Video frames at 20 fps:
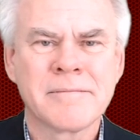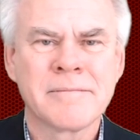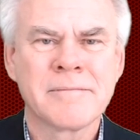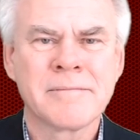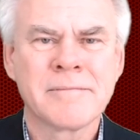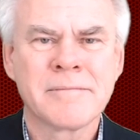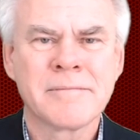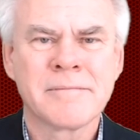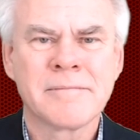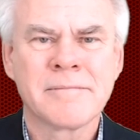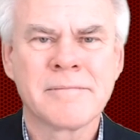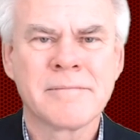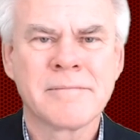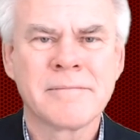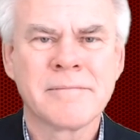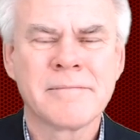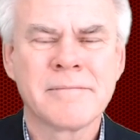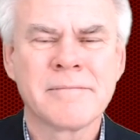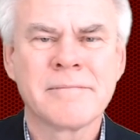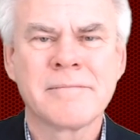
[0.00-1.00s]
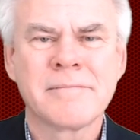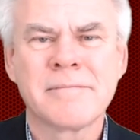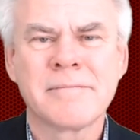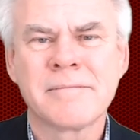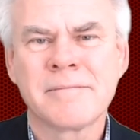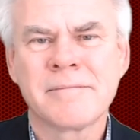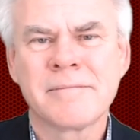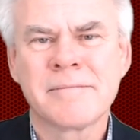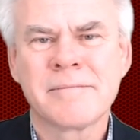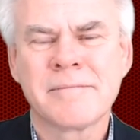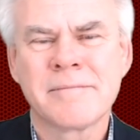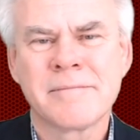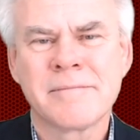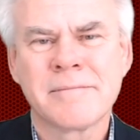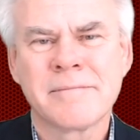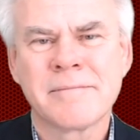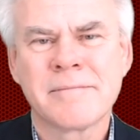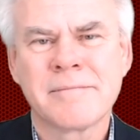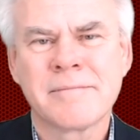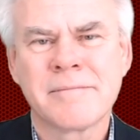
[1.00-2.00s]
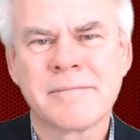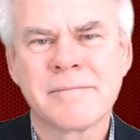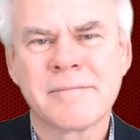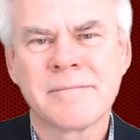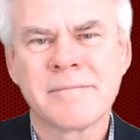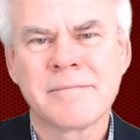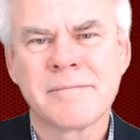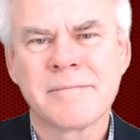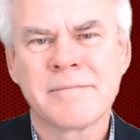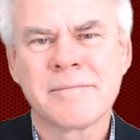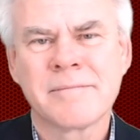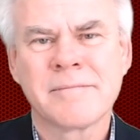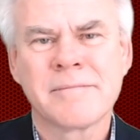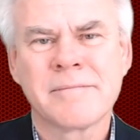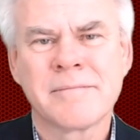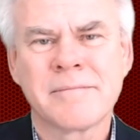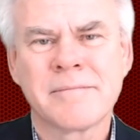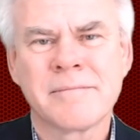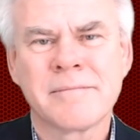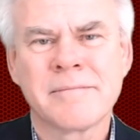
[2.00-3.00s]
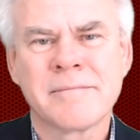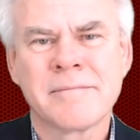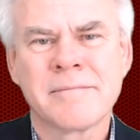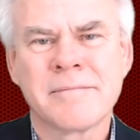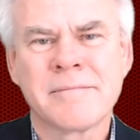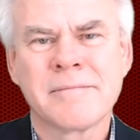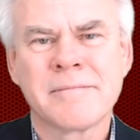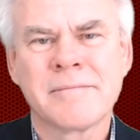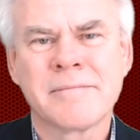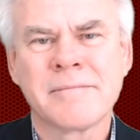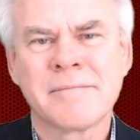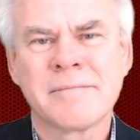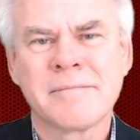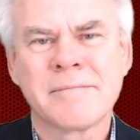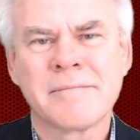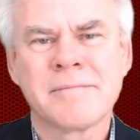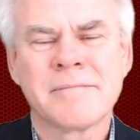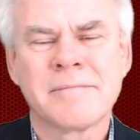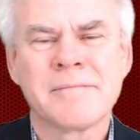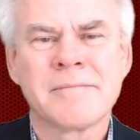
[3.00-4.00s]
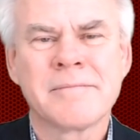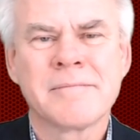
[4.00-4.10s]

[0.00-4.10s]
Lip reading: This person isn't speaking.